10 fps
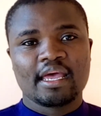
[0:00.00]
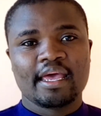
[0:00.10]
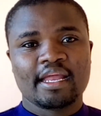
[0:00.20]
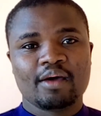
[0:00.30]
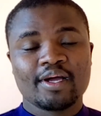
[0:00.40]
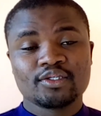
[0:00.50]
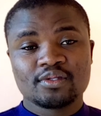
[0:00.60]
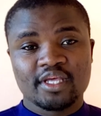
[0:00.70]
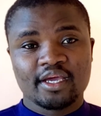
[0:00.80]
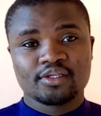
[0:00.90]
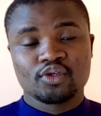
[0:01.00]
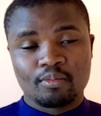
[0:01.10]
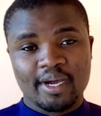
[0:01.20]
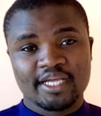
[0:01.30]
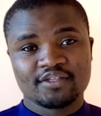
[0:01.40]
And I want to thank so
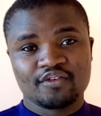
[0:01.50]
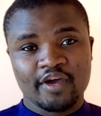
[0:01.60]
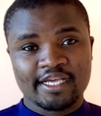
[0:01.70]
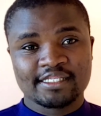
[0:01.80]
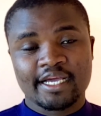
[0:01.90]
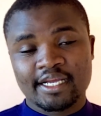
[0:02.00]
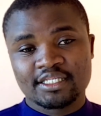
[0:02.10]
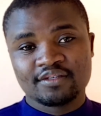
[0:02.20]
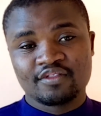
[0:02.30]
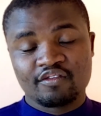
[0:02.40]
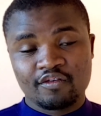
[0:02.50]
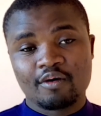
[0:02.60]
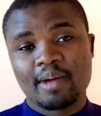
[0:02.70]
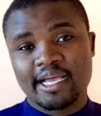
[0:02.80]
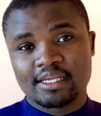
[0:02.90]
much for the
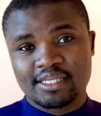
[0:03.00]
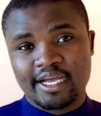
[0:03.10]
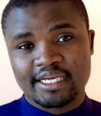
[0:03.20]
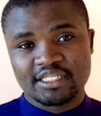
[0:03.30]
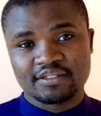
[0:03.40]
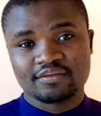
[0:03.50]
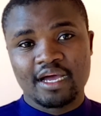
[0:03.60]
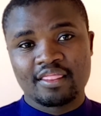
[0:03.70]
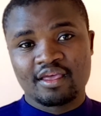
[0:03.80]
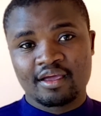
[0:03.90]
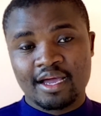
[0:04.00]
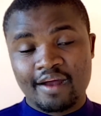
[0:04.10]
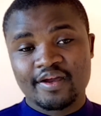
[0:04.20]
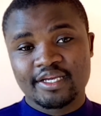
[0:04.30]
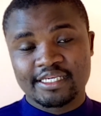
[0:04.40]
former executive and the
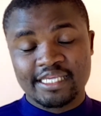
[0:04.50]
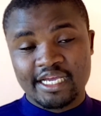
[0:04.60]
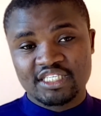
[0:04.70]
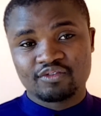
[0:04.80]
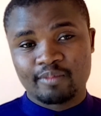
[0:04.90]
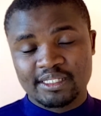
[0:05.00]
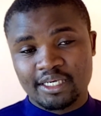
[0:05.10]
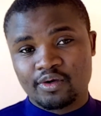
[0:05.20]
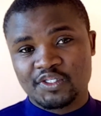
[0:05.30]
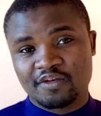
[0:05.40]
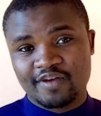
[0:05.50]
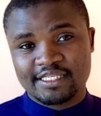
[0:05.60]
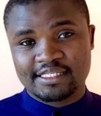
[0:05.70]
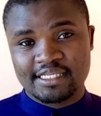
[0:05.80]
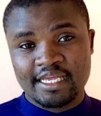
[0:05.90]
current executive of Machakos
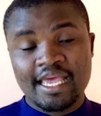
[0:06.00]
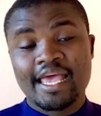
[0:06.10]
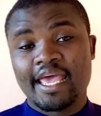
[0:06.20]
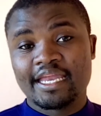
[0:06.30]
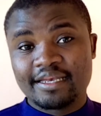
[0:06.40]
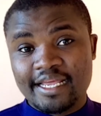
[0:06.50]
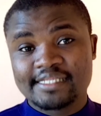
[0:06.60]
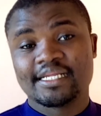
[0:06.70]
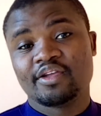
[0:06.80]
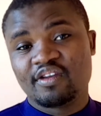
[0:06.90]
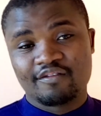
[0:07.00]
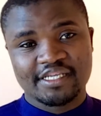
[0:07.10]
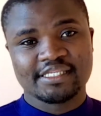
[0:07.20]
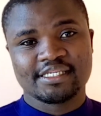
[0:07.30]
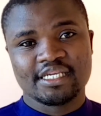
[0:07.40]
University and Daystar
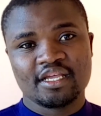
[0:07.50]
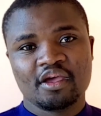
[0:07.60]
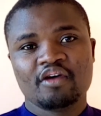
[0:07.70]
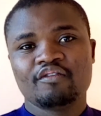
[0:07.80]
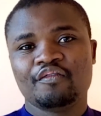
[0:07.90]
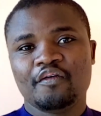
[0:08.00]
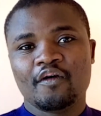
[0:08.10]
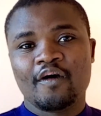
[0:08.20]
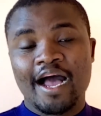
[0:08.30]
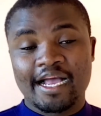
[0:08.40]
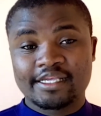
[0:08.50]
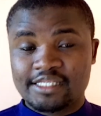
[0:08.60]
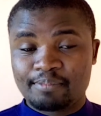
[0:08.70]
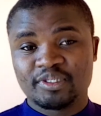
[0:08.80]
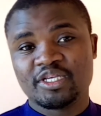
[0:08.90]
University for
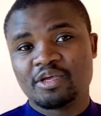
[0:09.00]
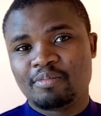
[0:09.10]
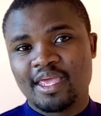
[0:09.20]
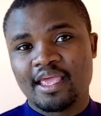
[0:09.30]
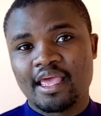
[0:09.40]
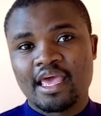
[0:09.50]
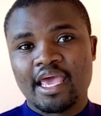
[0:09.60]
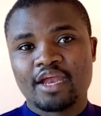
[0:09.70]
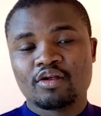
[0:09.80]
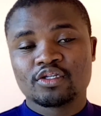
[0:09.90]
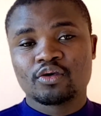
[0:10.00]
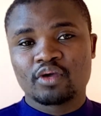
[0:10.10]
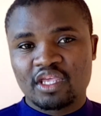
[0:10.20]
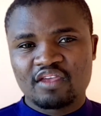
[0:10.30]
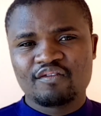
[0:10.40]
accepting me and also
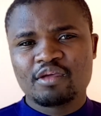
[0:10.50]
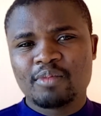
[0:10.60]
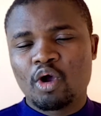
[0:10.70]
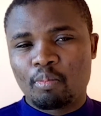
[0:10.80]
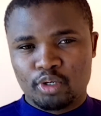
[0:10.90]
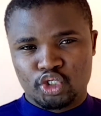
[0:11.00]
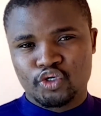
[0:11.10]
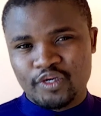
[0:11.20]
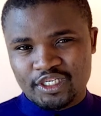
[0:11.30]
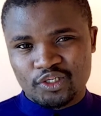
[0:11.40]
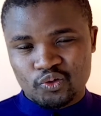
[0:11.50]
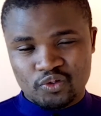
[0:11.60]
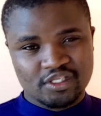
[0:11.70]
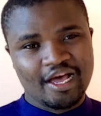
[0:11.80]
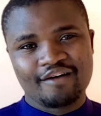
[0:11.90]
giving me opportunity to
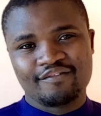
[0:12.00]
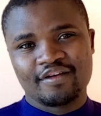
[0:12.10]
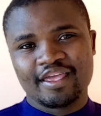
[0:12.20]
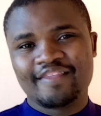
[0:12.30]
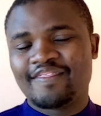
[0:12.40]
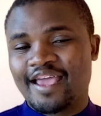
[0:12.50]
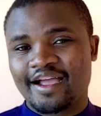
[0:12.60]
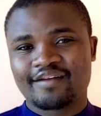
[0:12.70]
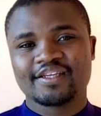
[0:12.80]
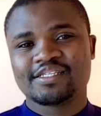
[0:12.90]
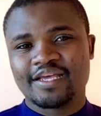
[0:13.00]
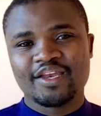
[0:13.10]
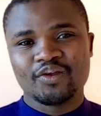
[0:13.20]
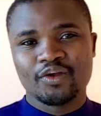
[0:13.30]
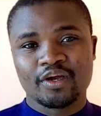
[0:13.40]
serve in their Christian
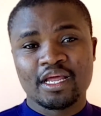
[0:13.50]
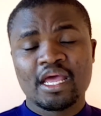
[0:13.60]
union,